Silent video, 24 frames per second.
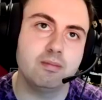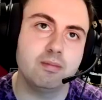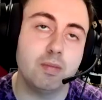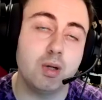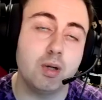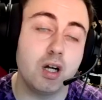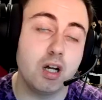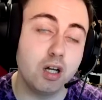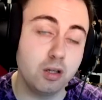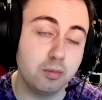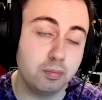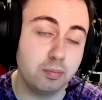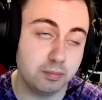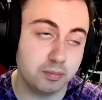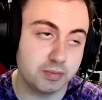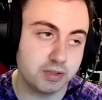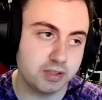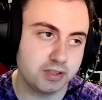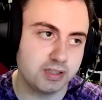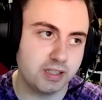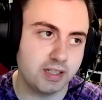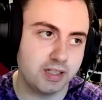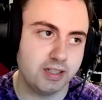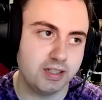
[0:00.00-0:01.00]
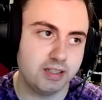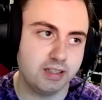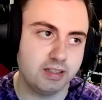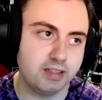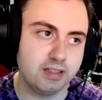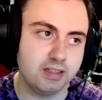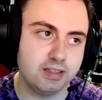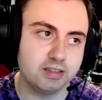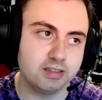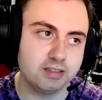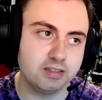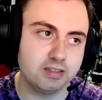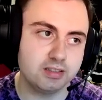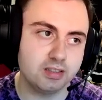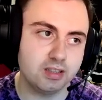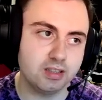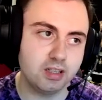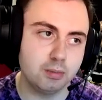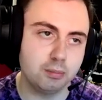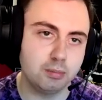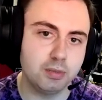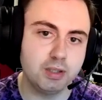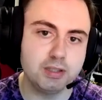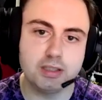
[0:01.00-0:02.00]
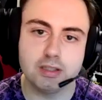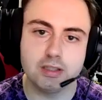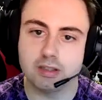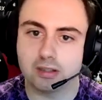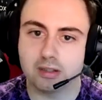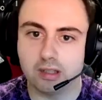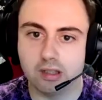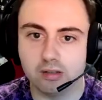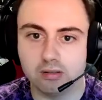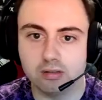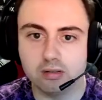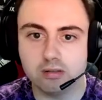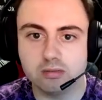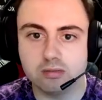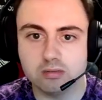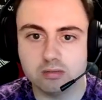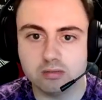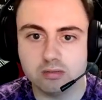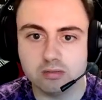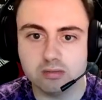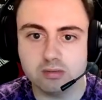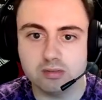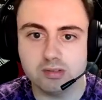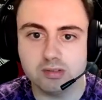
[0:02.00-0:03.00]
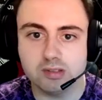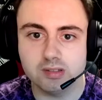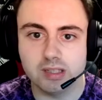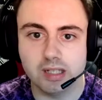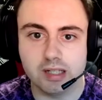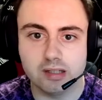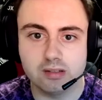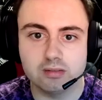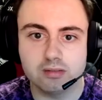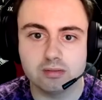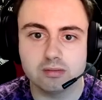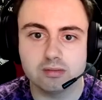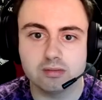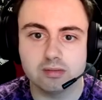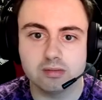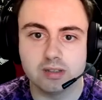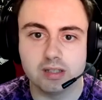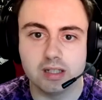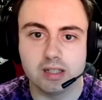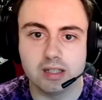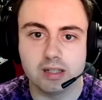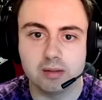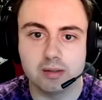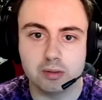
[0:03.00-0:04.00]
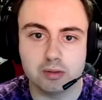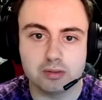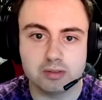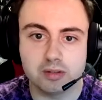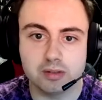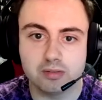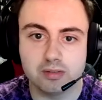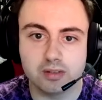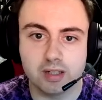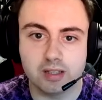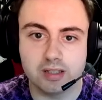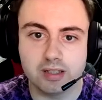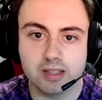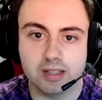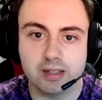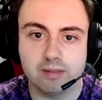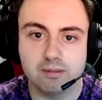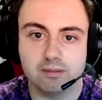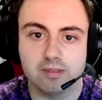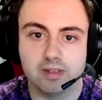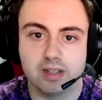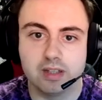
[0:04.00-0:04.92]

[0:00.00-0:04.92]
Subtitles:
I hope him to say is, "I'm ready to go now," or something like that.